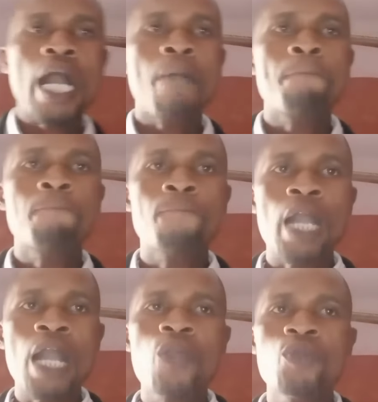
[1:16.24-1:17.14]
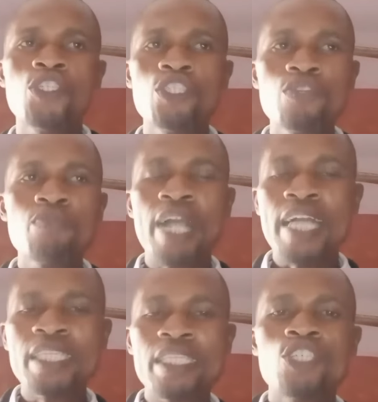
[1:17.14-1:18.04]
I will shift my
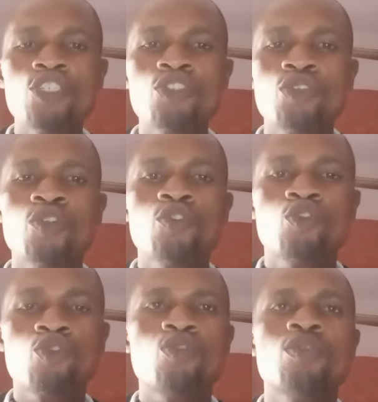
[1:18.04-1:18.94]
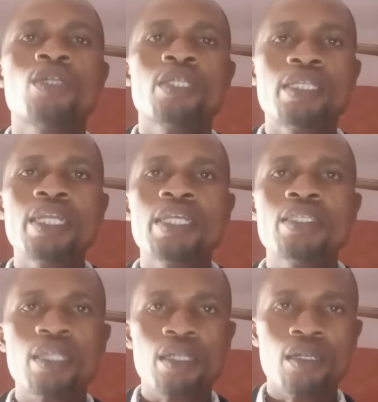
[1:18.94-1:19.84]
attention to
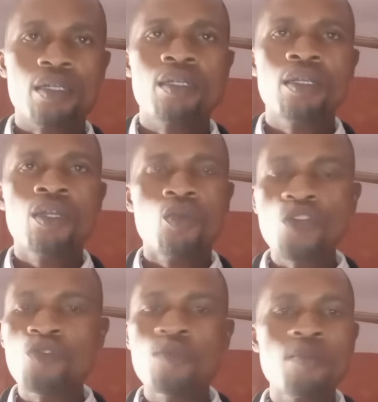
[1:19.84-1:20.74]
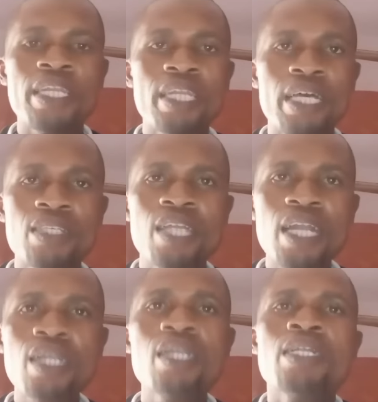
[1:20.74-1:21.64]
NASDAQ. What do we mean by
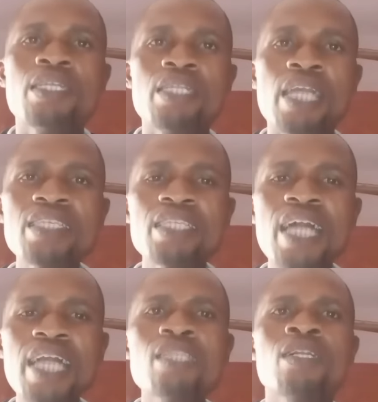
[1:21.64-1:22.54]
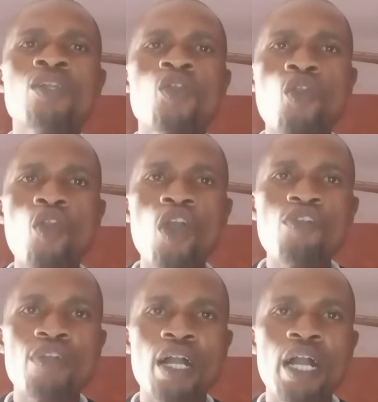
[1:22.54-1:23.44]
NASDAQ? NASDAQ
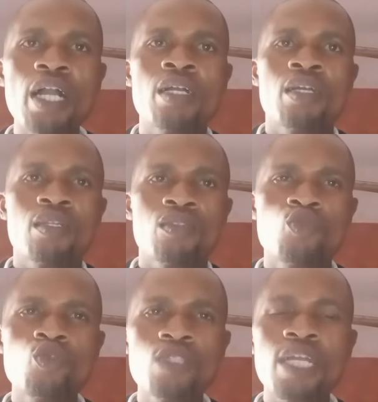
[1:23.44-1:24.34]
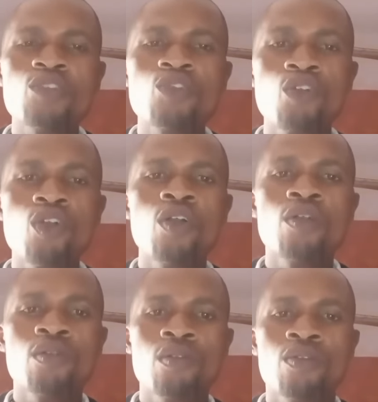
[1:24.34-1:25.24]
cover
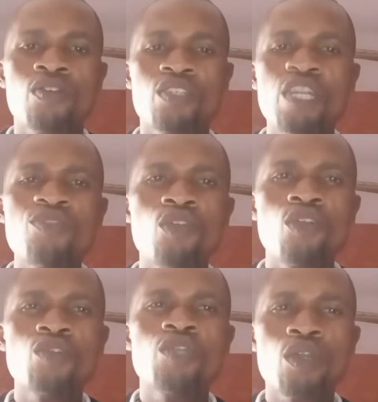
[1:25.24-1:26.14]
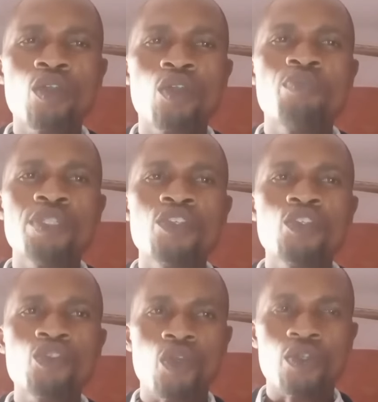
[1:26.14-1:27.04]
2,700 company
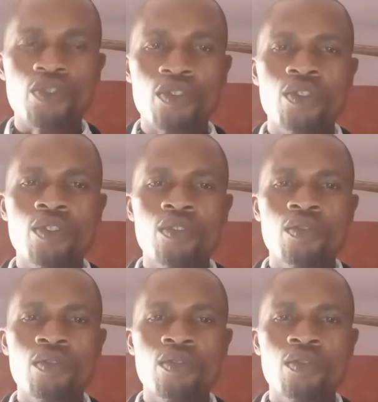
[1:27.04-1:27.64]
stocks,